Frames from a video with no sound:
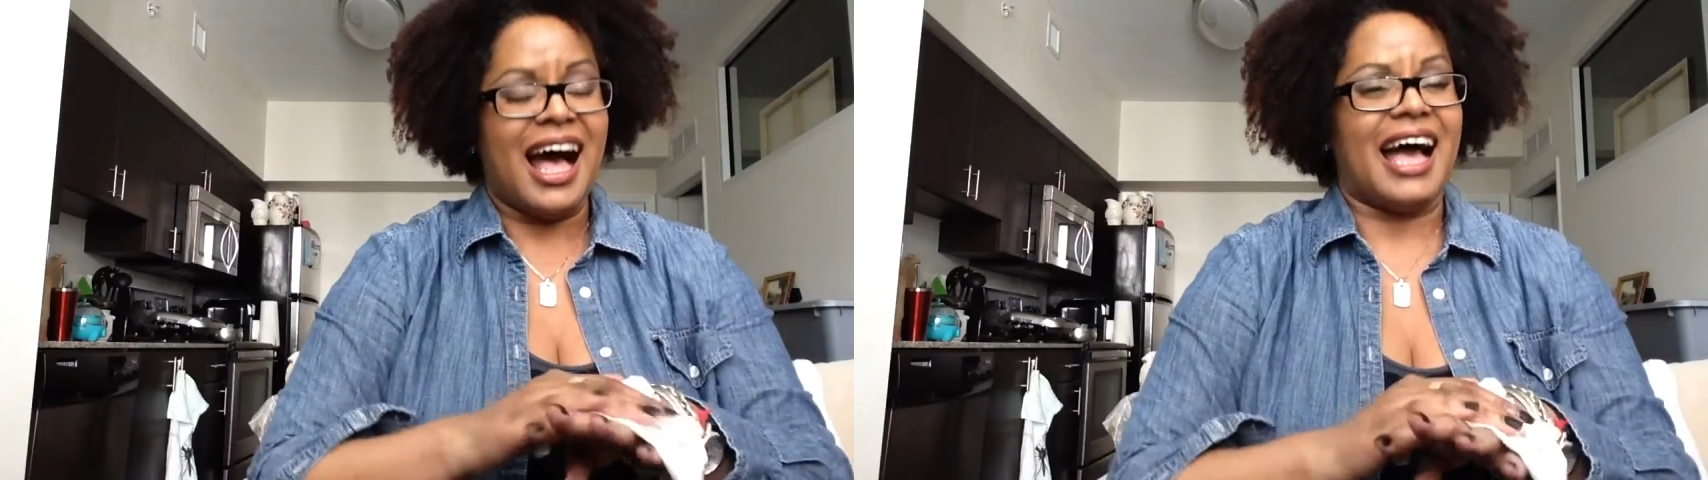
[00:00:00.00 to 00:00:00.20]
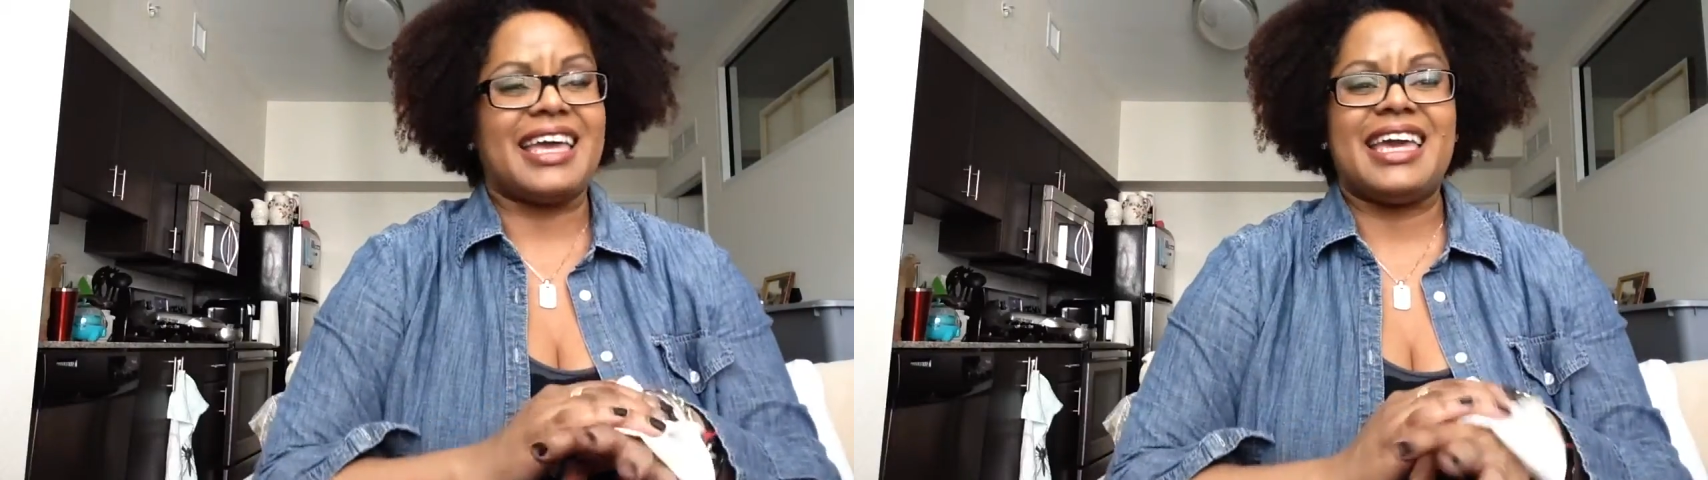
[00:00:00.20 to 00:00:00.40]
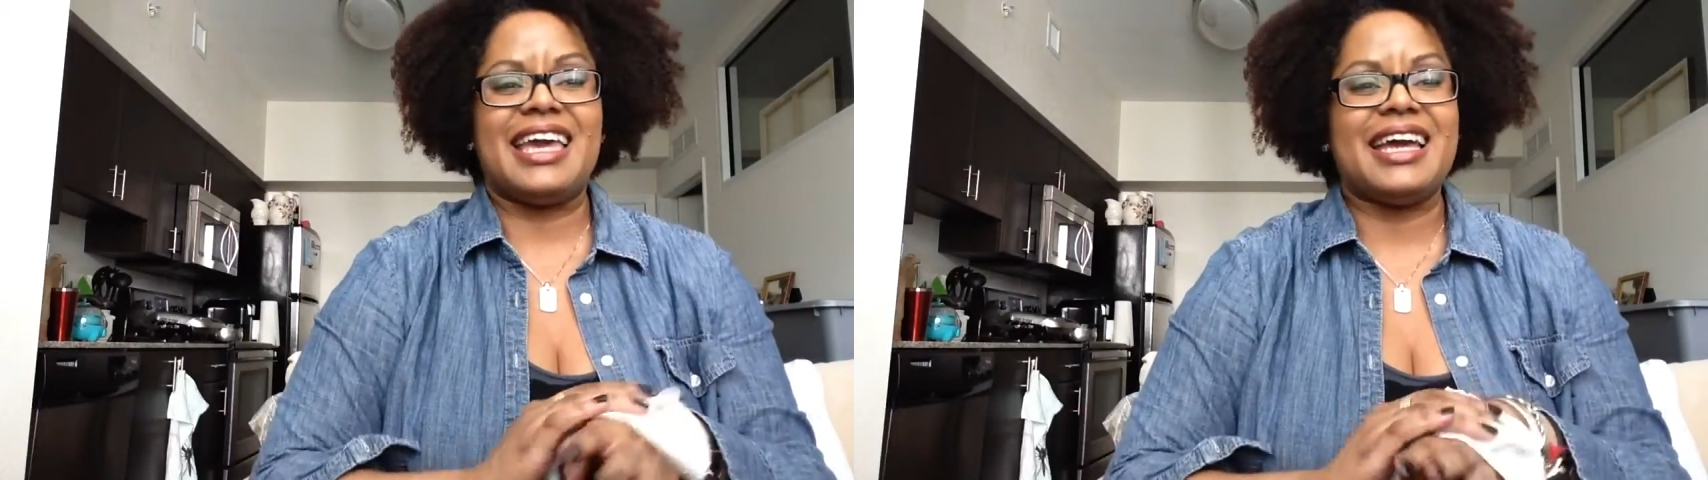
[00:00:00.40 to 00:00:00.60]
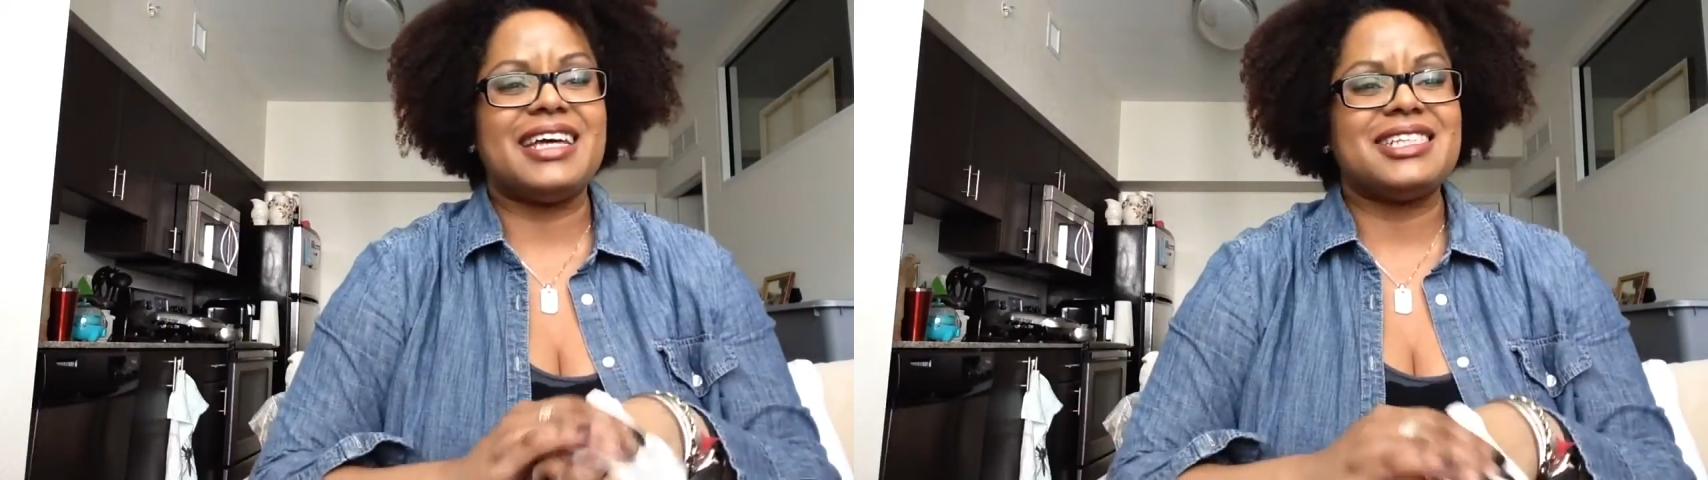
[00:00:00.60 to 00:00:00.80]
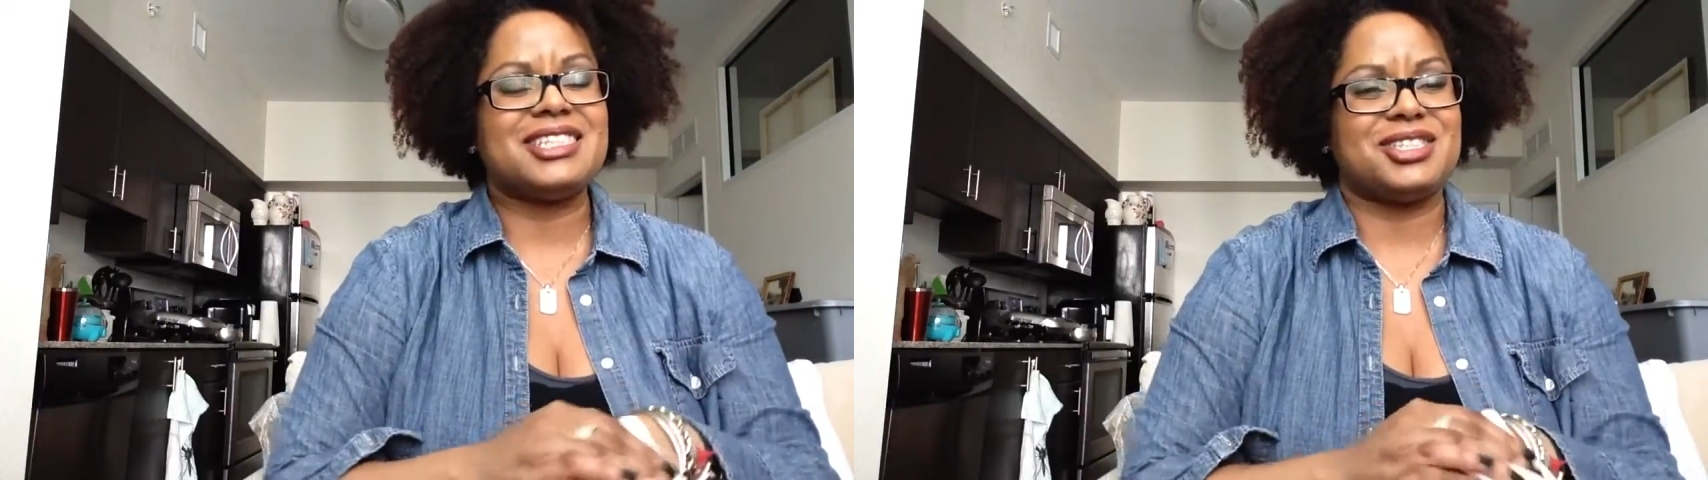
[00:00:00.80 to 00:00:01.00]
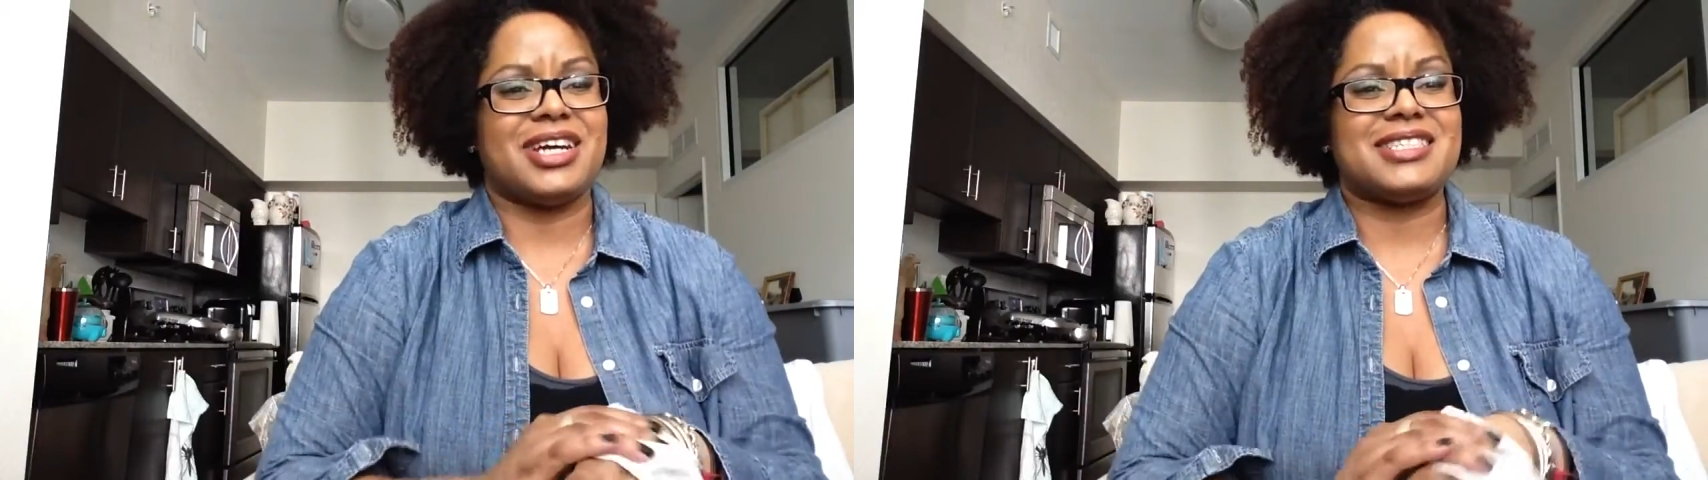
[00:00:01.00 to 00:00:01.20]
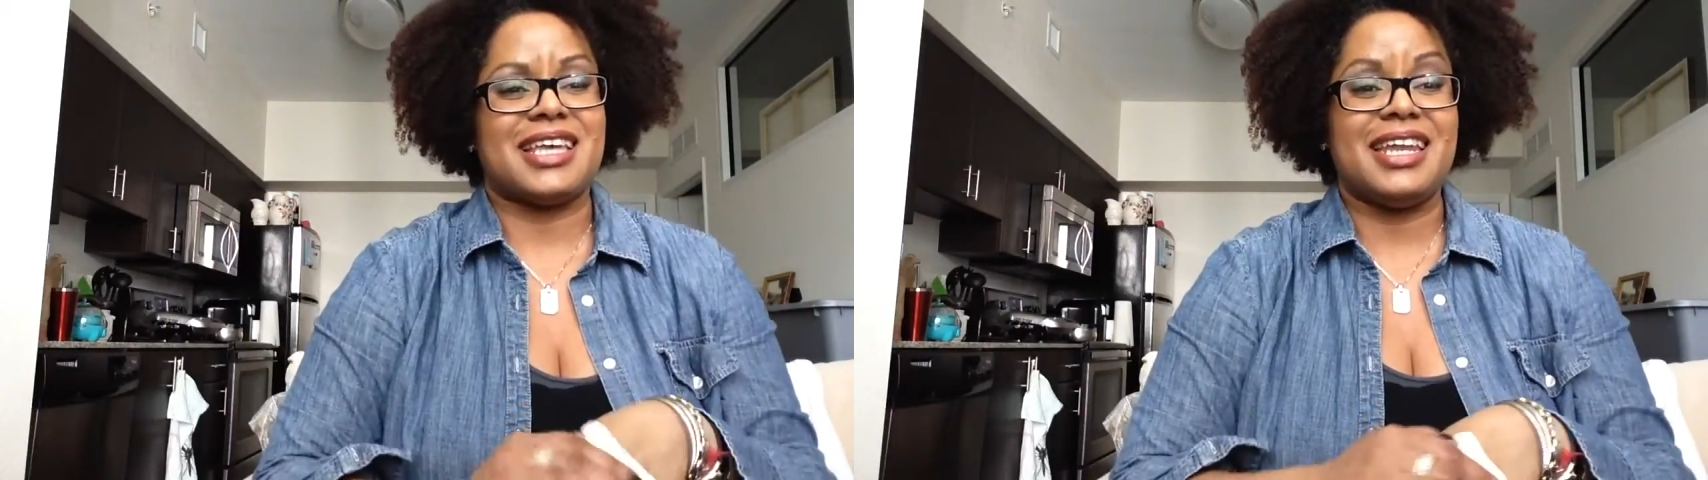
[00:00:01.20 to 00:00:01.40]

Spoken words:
I can't stress